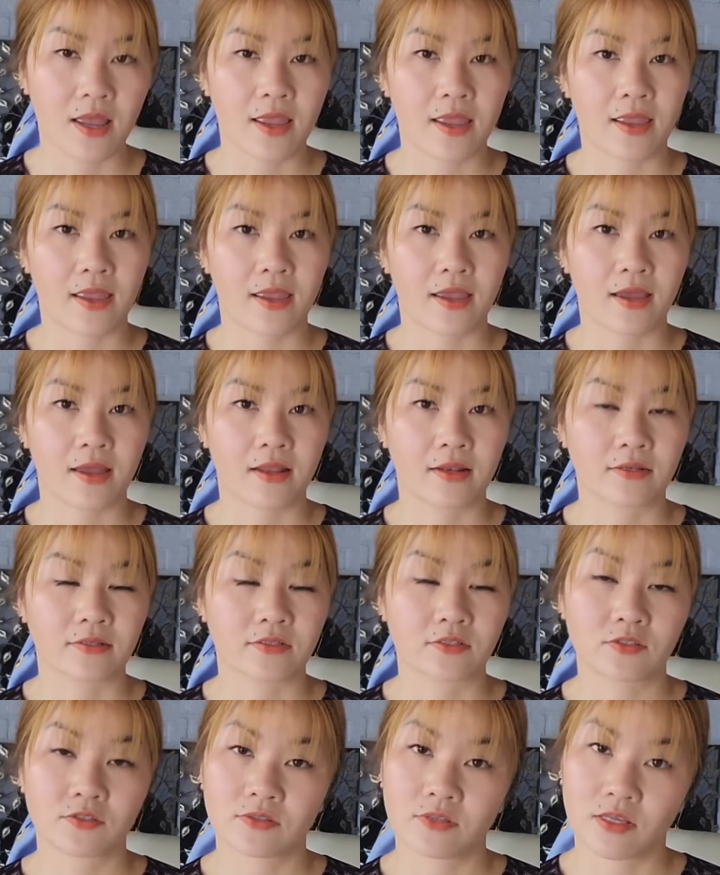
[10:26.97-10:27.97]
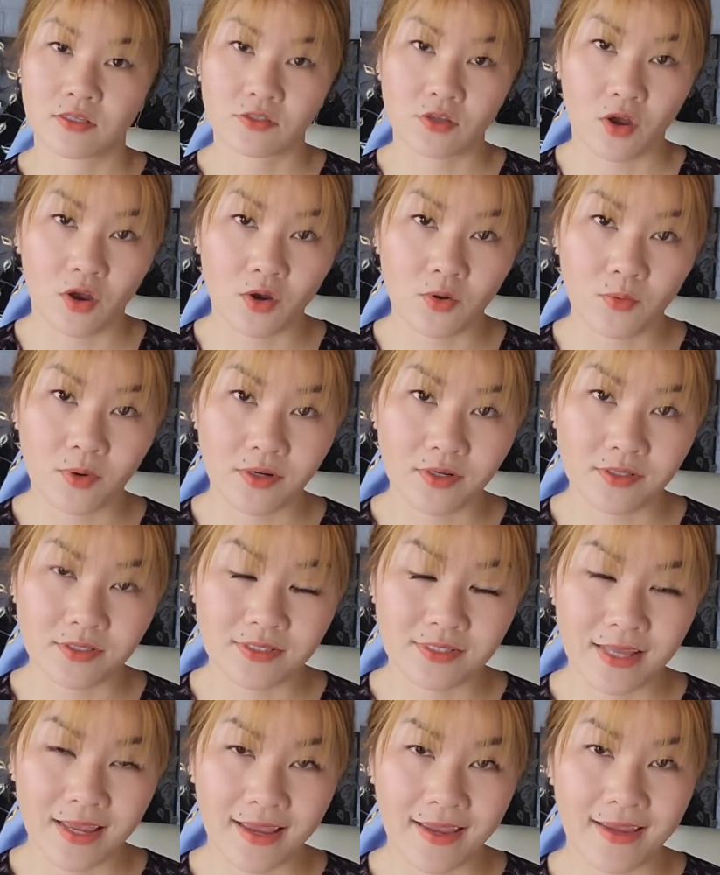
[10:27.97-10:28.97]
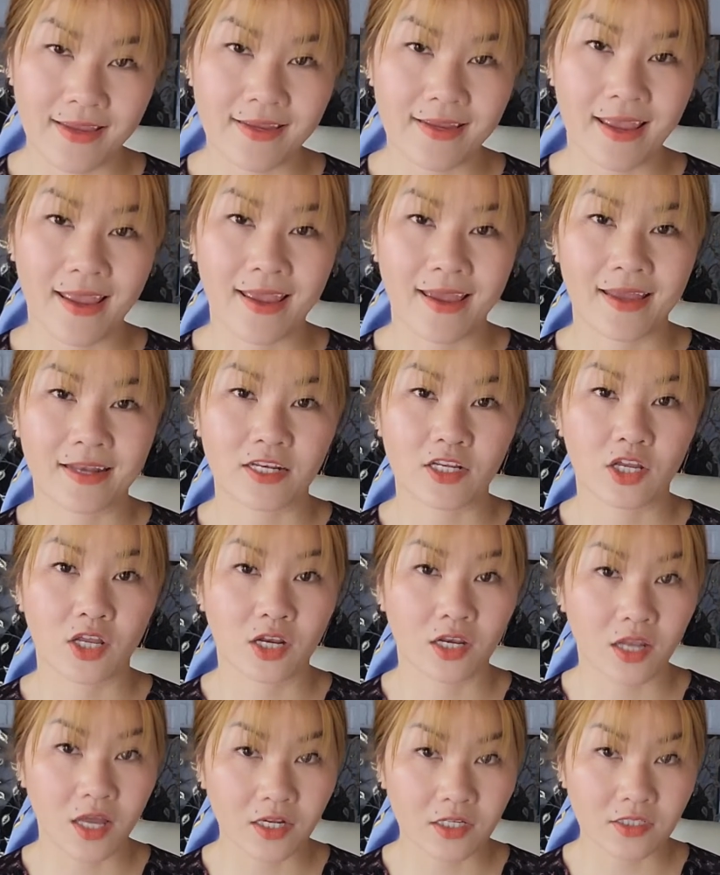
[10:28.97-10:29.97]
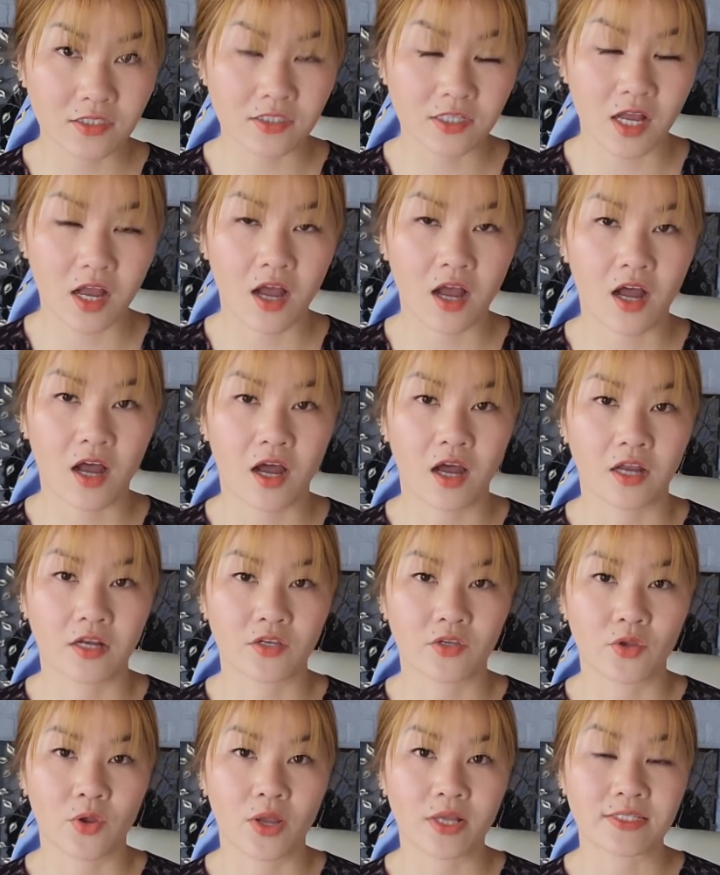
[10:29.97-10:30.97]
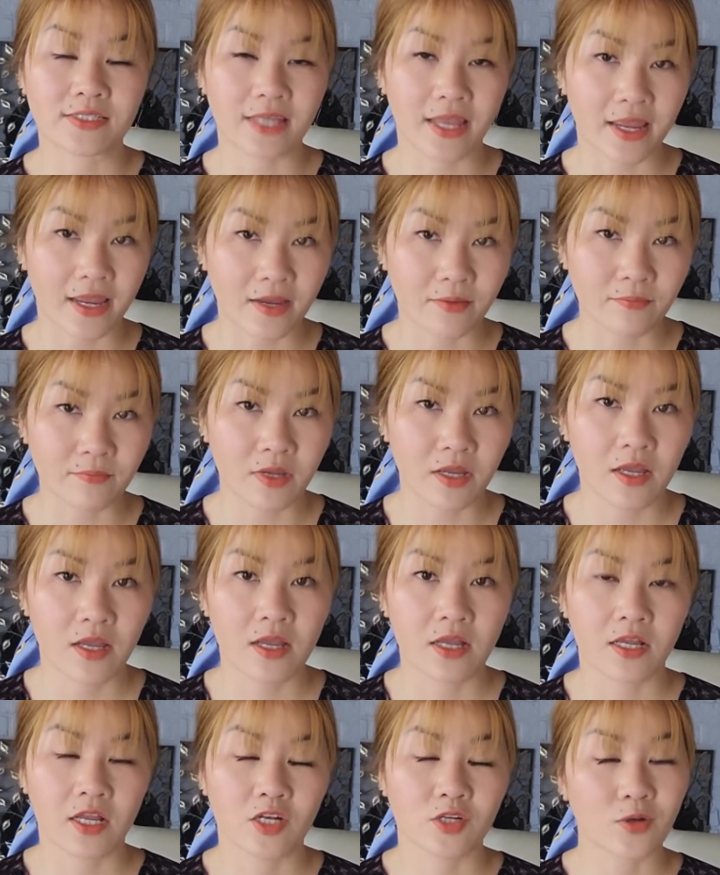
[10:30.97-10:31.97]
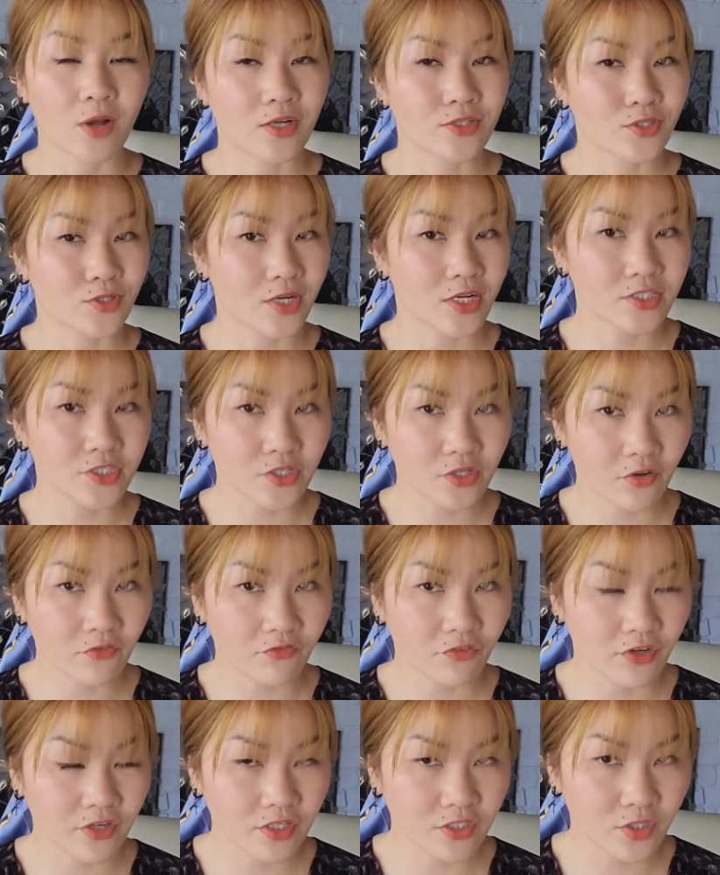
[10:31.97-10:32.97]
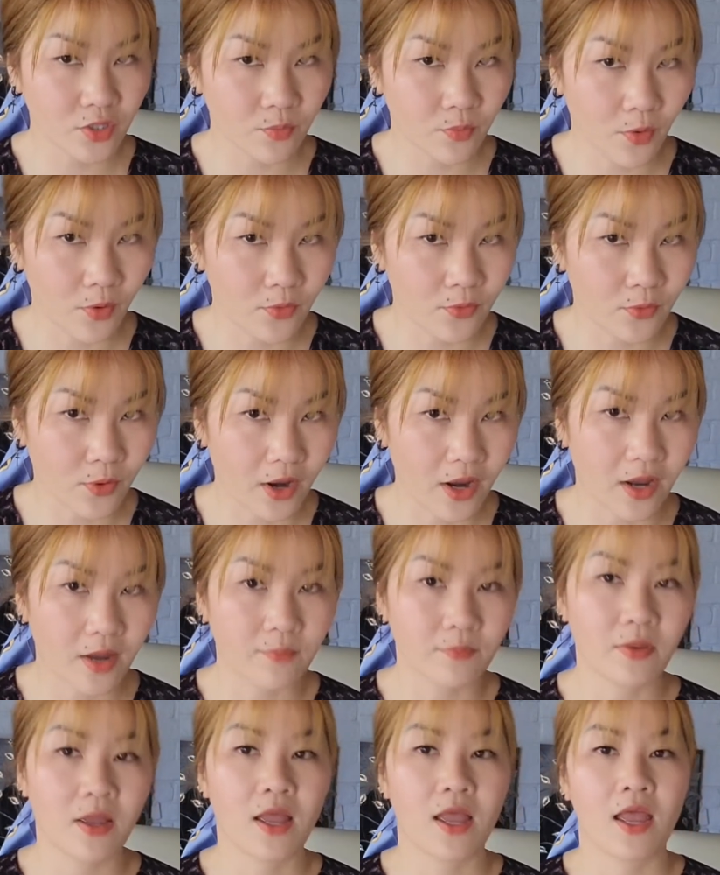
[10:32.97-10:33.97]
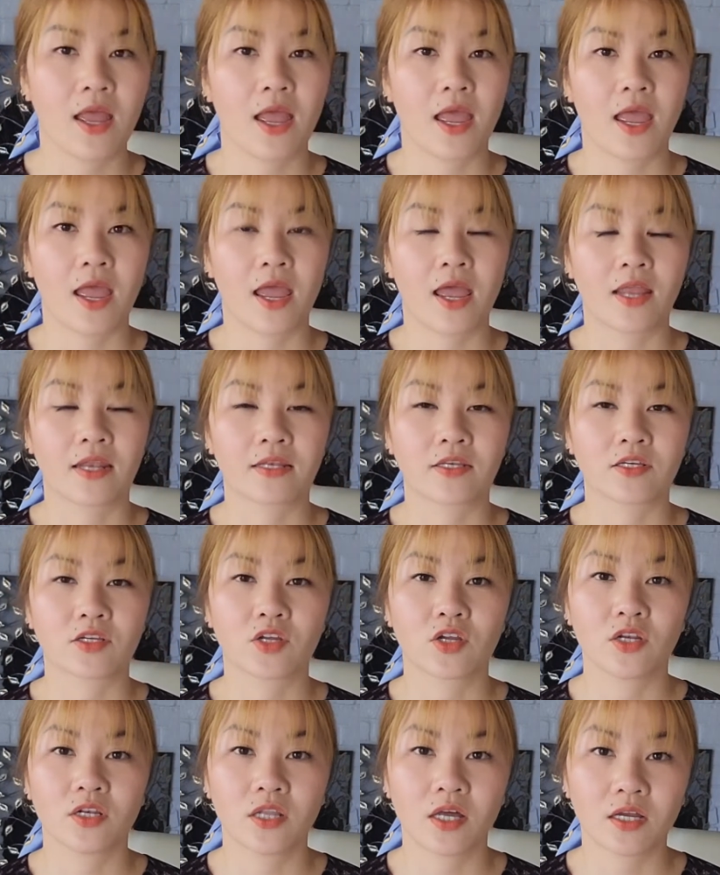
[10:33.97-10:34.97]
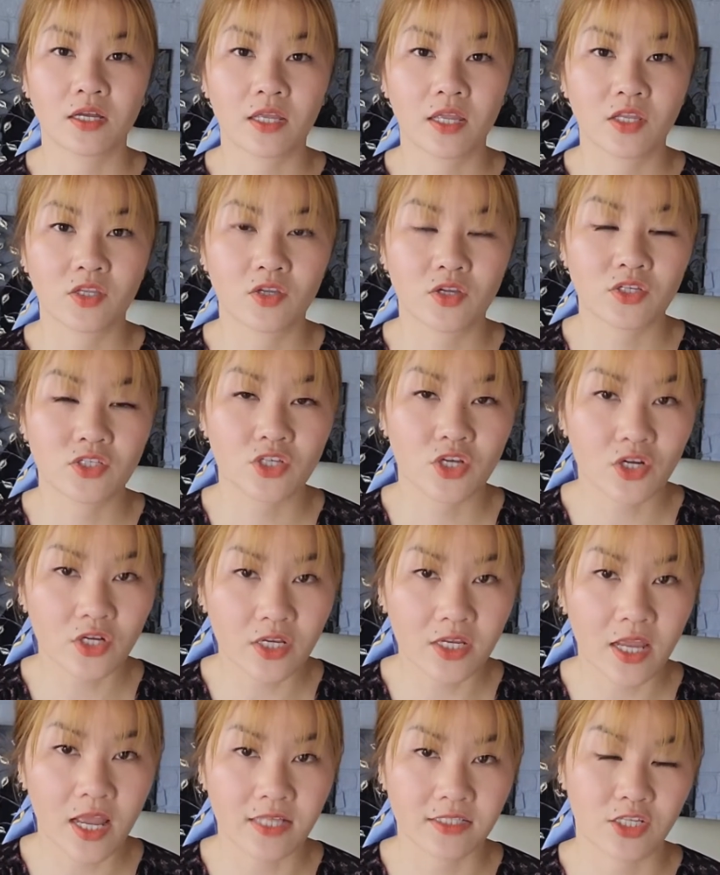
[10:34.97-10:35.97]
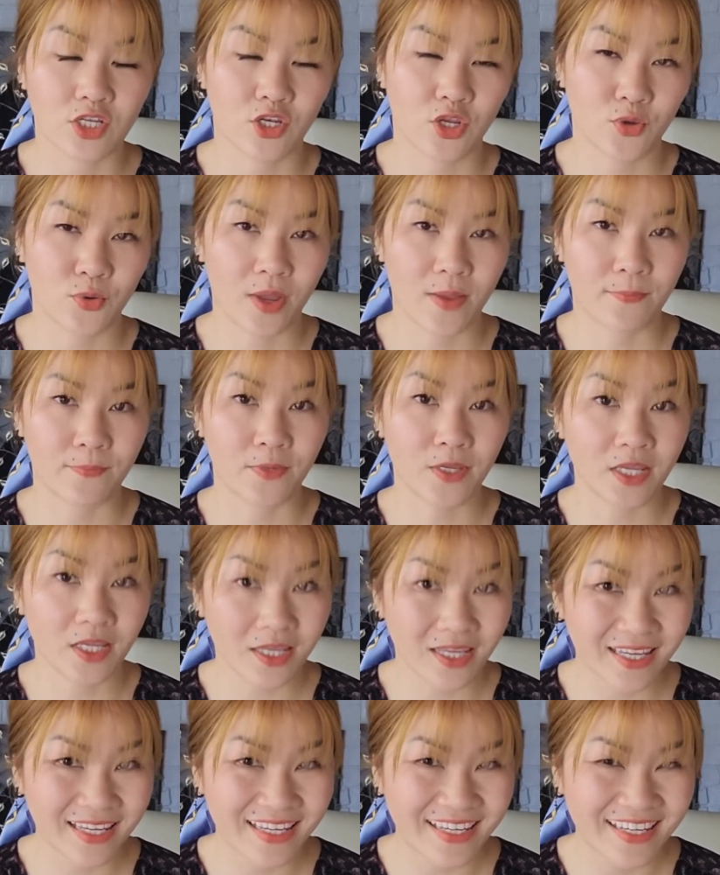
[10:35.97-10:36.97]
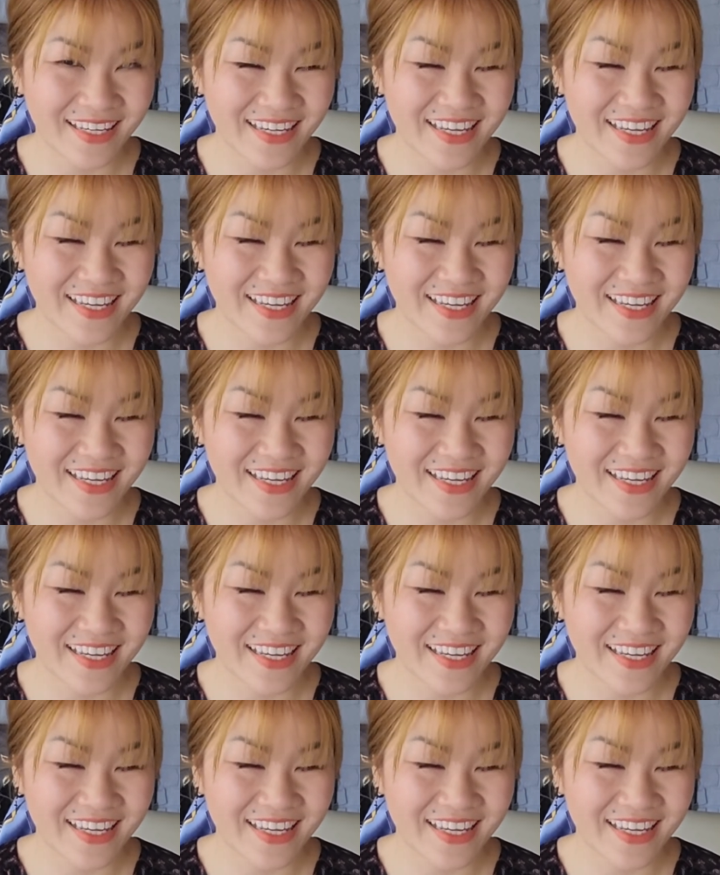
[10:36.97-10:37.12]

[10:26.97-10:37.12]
And that's all I want to say. And good luck on your exam. Congratulations on finishing your program. And good luck in your journey as a new MP.